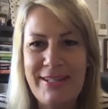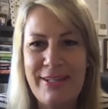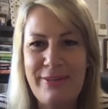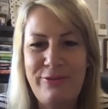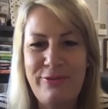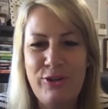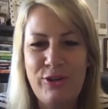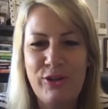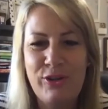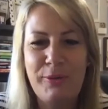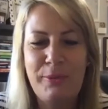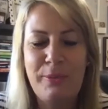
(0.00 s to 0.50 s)
if
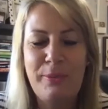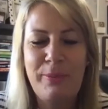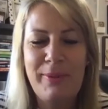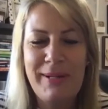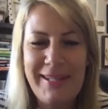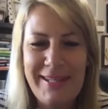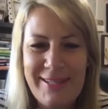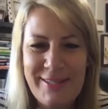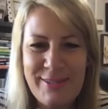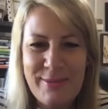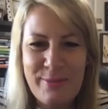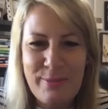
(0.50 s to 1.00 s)
you could
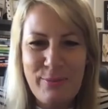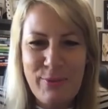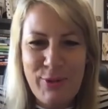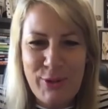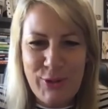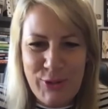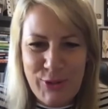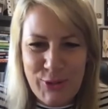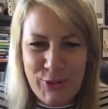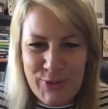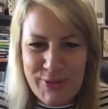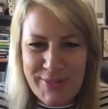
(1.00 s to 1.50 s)
please
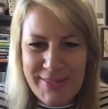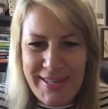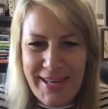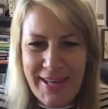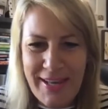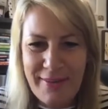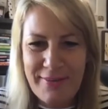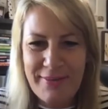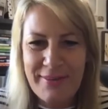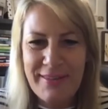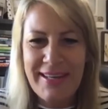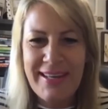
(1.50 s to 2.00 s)
mute
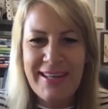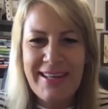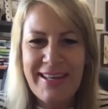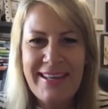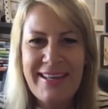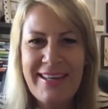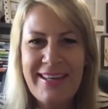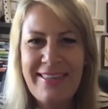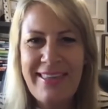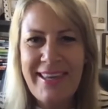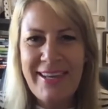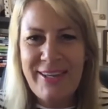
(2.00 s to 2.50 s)
yourself.
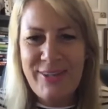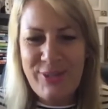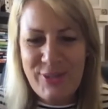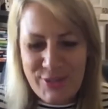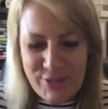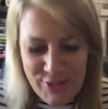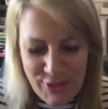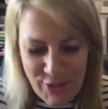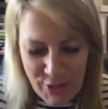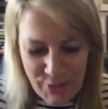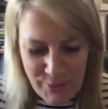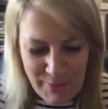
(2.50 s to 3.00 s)
Thank you
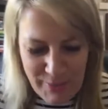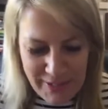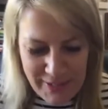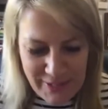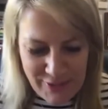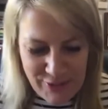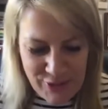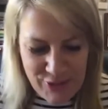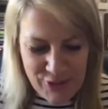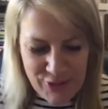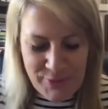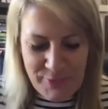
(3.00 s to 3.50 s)
so
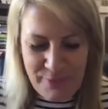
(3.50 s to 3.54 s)
much.